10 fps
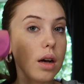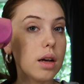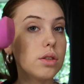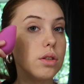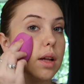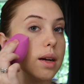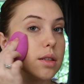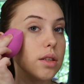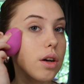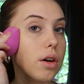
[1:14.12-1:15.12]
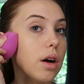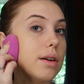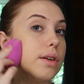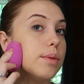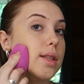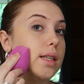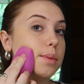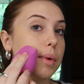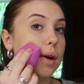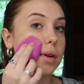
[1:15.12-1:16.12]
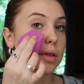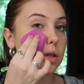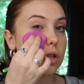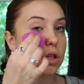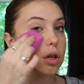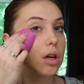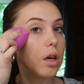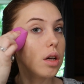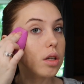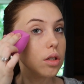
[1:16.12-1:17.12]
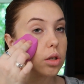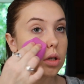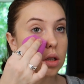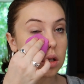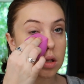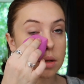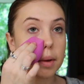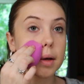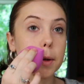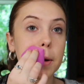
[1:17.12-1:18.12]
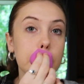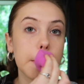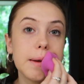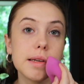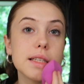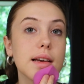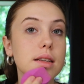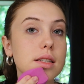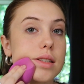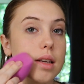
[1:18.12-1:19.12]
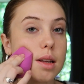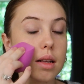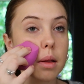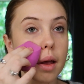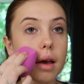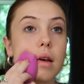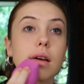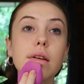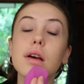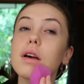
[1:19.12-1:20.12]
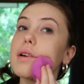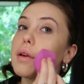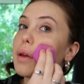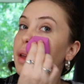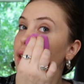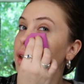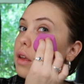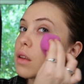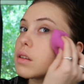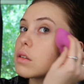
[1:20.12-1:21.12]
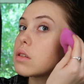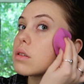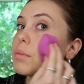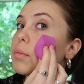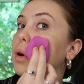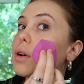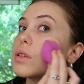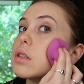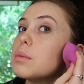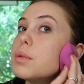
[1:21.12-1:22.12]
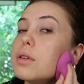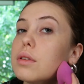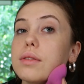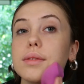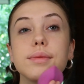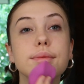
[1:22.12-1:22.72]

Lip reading: I do like to go over with a sponge just to make sure it looks as skin-like as possible.